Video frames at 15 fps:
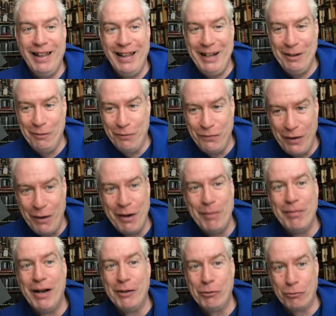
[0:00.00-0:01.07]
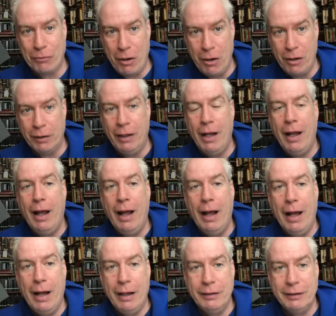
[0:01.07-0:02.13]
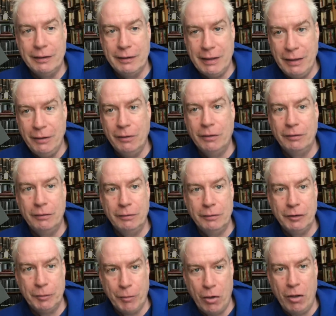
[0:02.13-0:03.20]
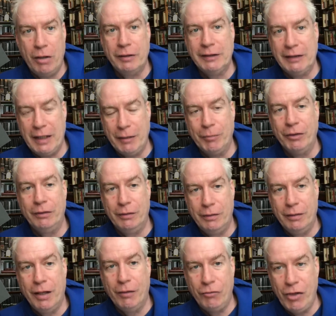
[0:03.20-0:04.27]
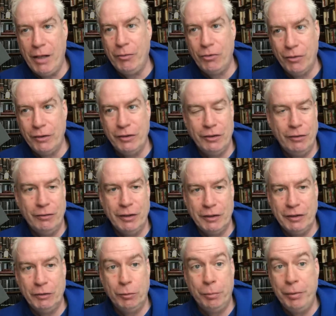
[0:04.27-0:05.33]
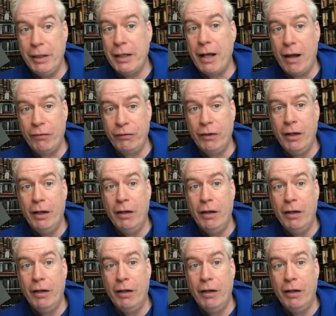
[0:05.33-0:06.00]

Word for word: they are very much wrong. A single small segment of James Joyce's Ulysses will be enough